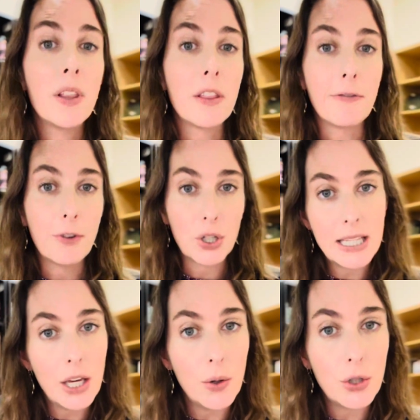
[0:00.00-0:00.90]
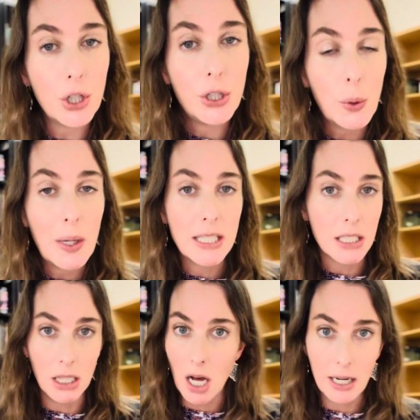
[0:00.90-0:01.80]
the first thing you should do is
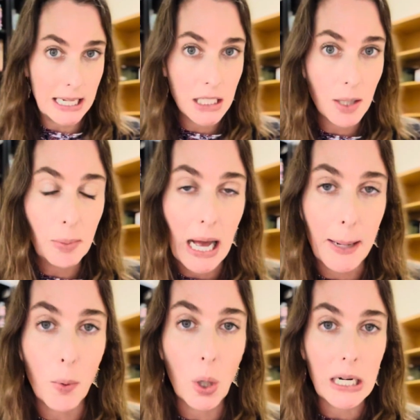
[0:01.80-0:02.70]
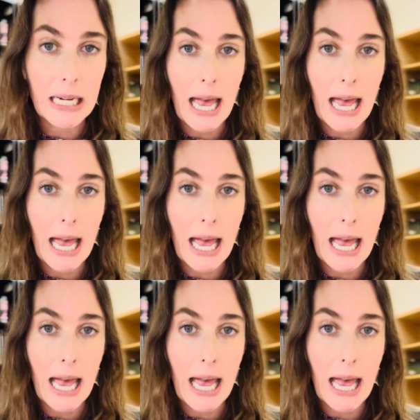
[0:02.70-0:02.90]
log into Blackboard